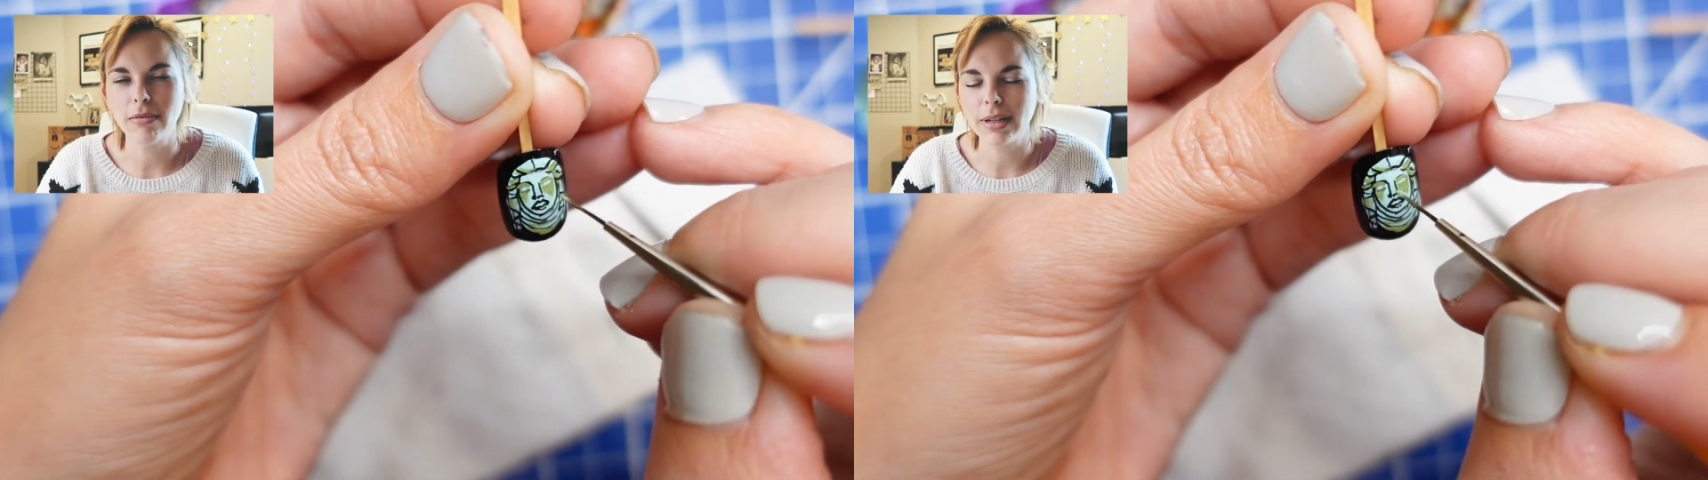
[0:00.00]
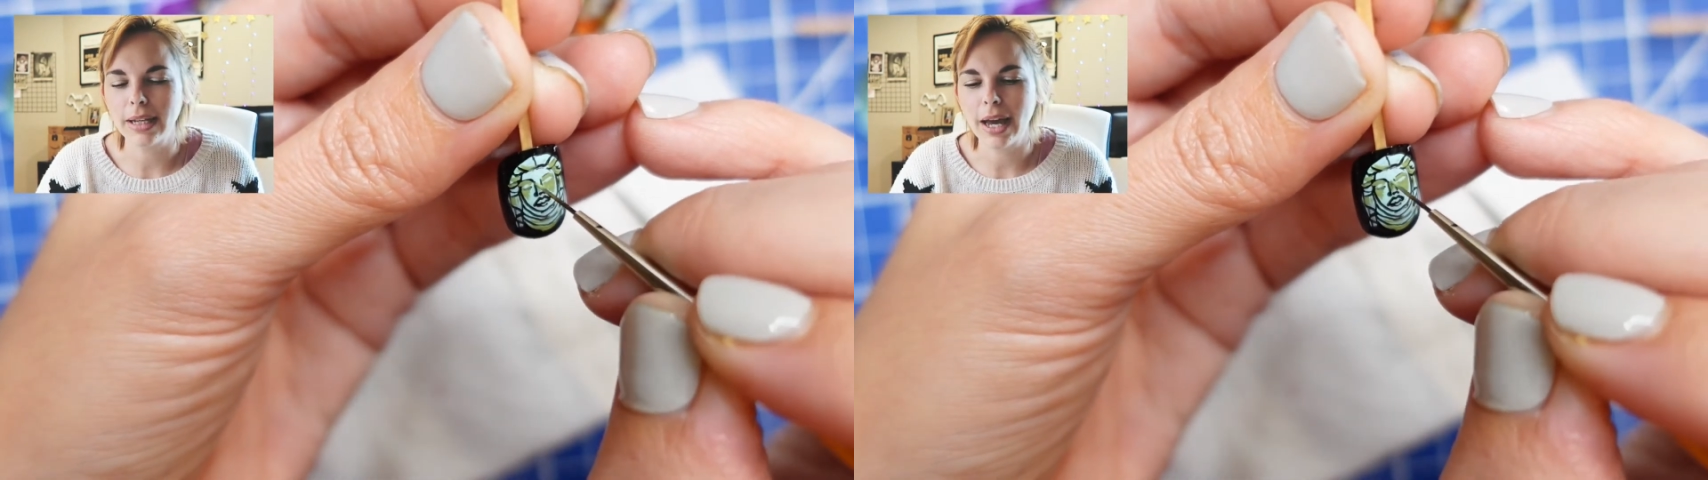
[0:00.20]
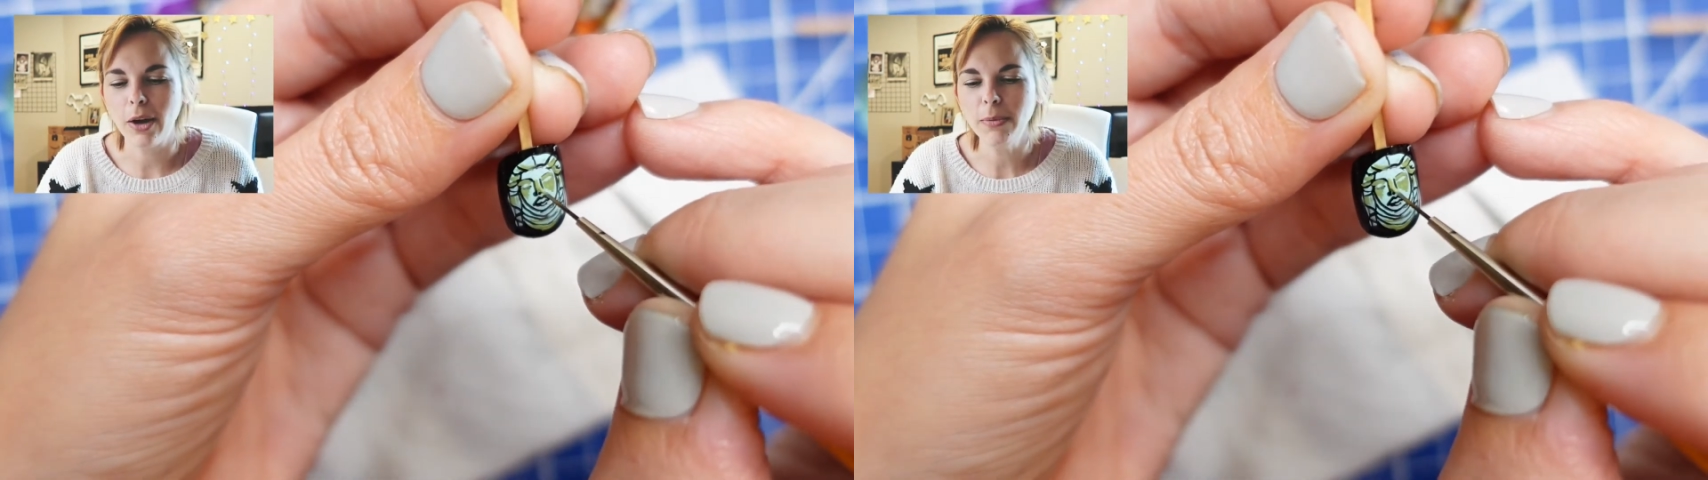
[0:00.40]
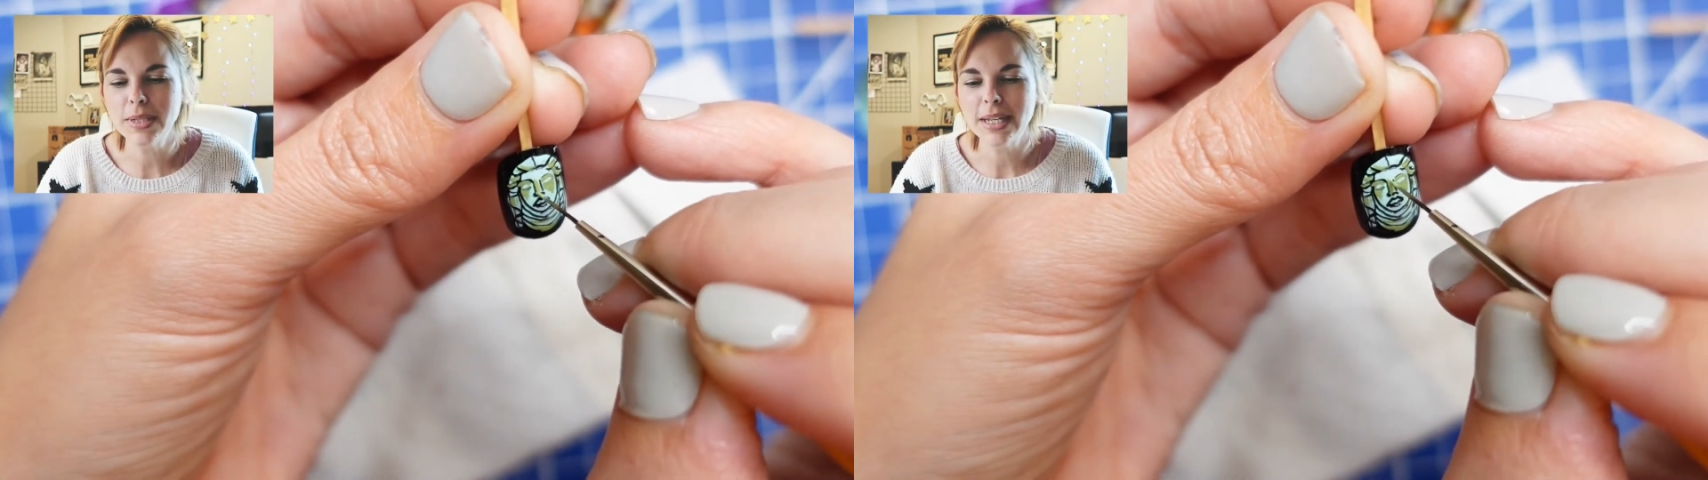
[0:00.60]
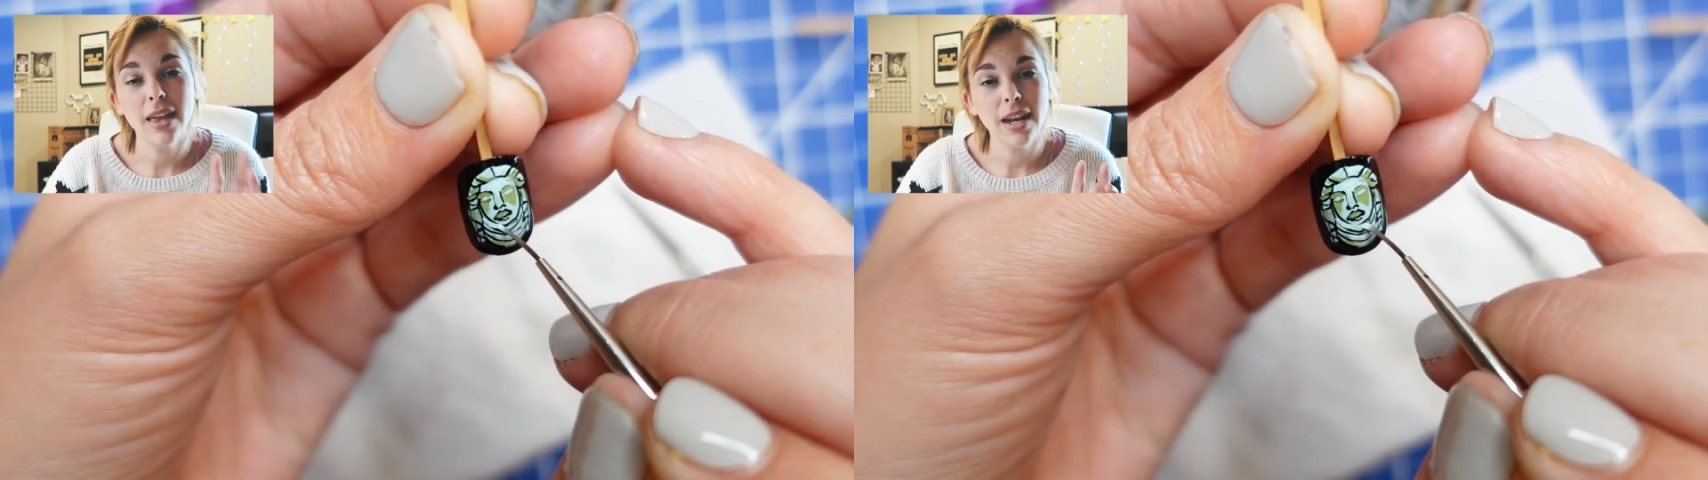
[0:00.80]
really
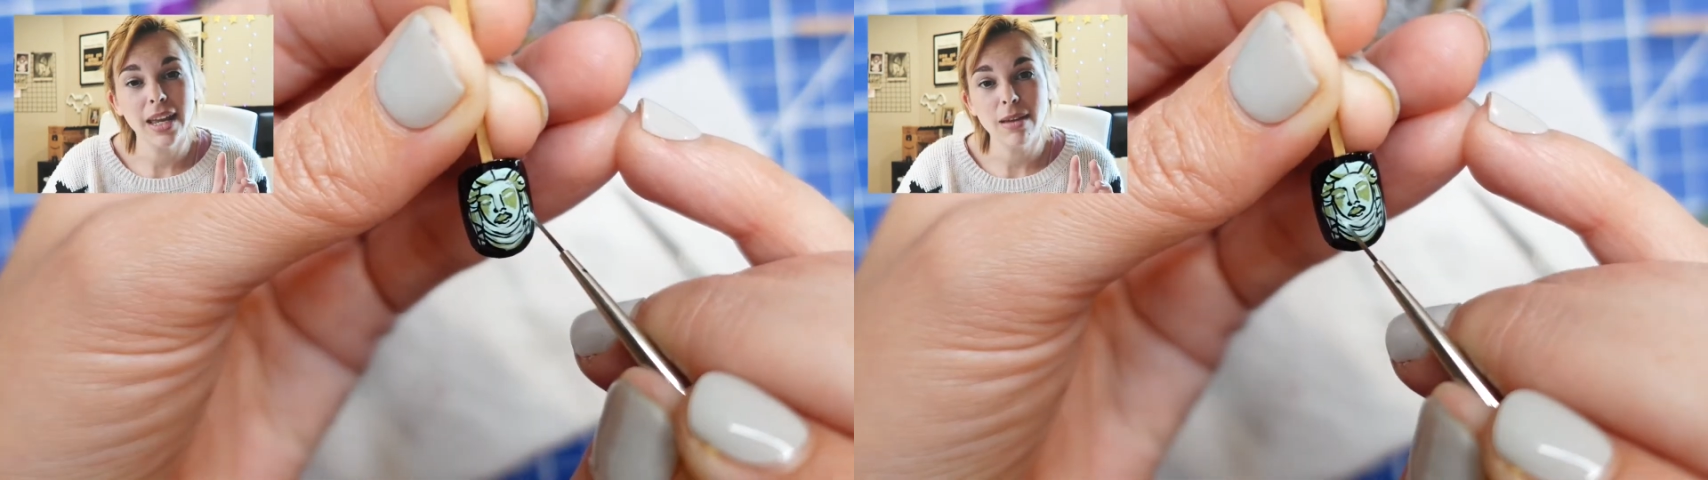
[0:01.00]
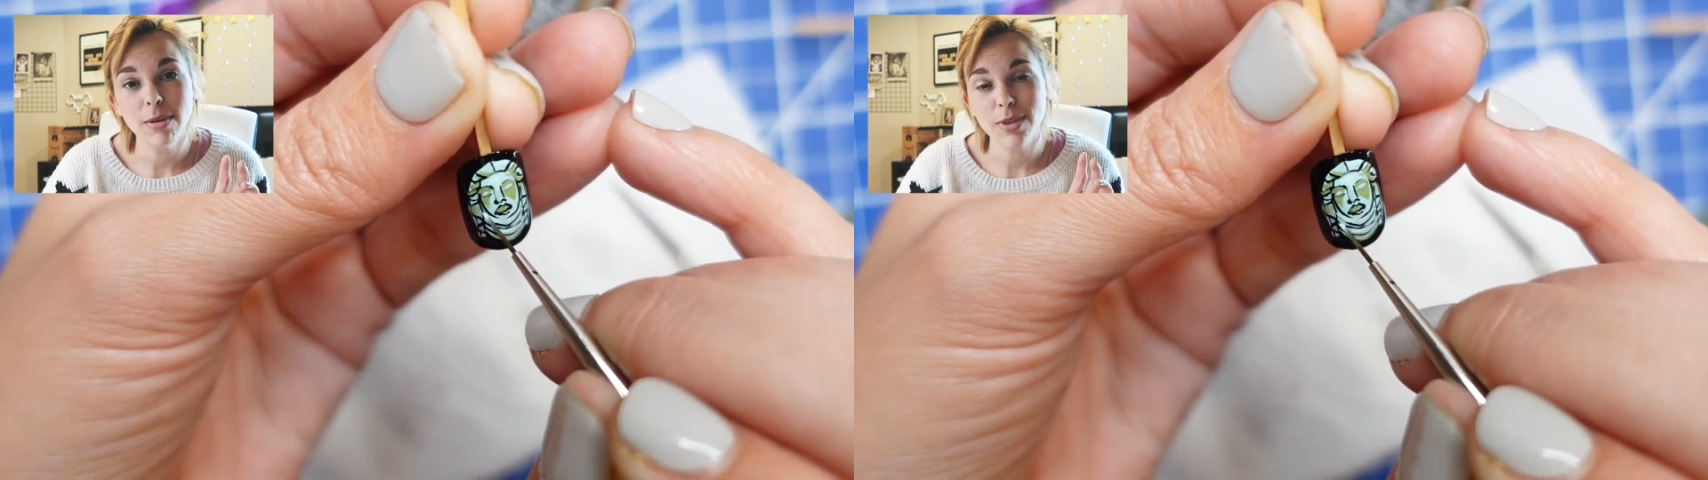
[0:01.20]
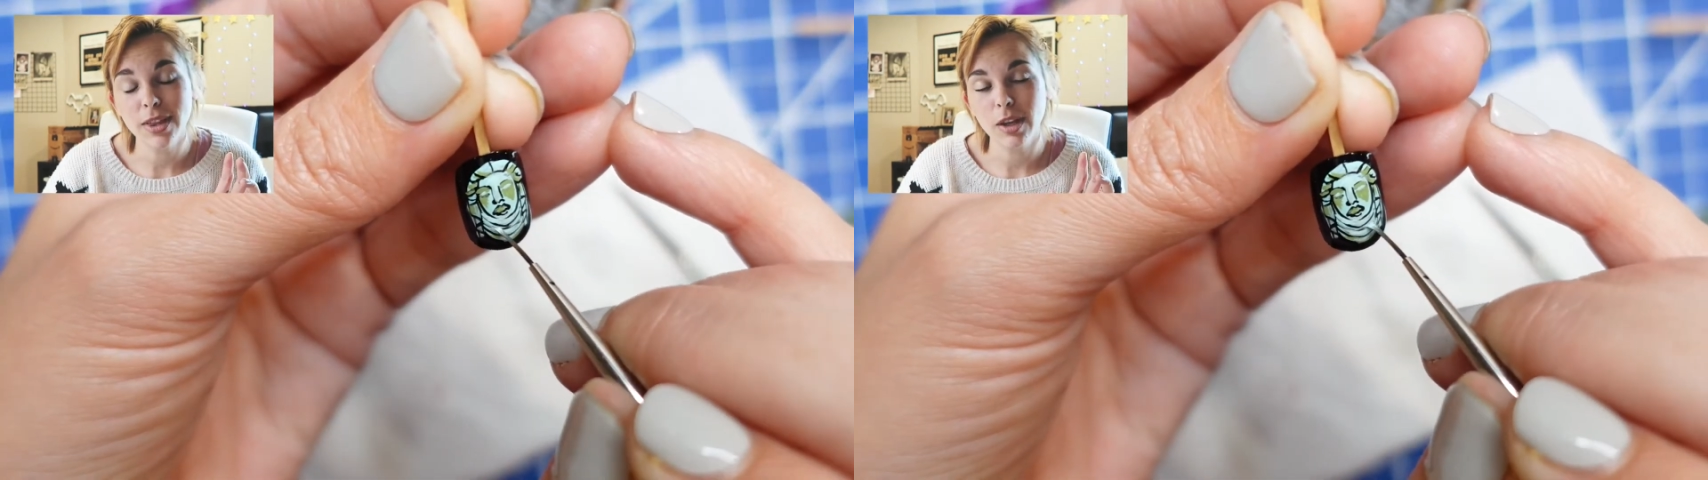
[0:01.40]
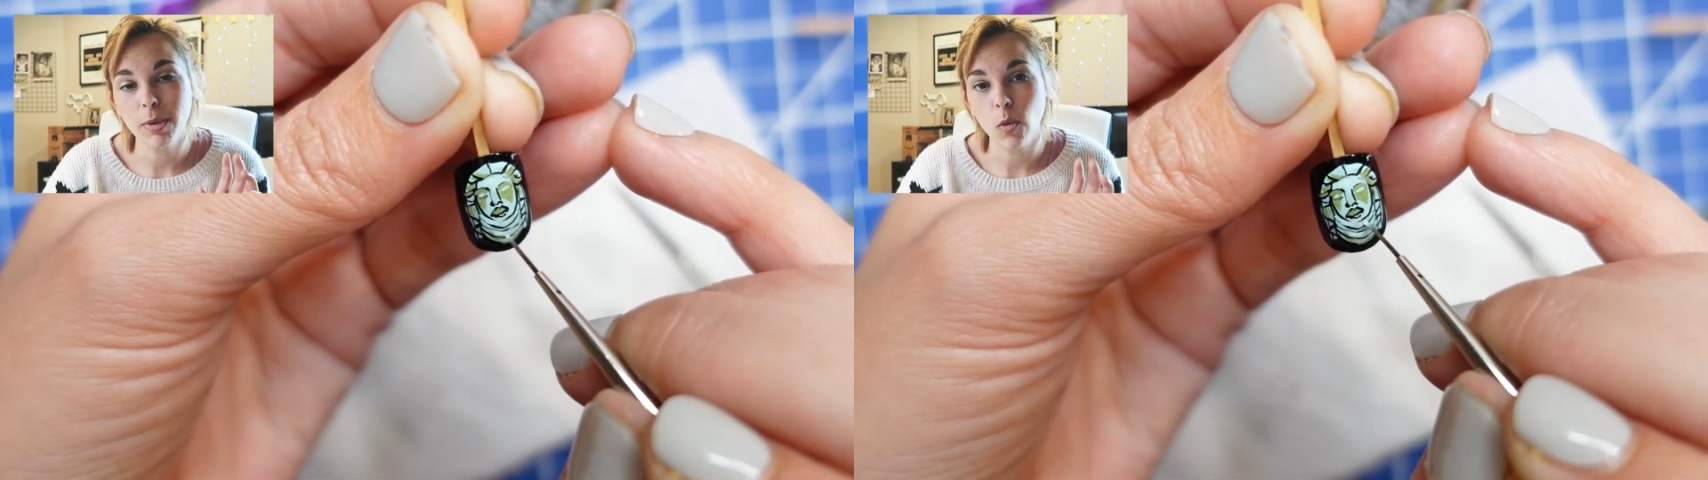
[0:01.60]
helped. Then I came in with a little bit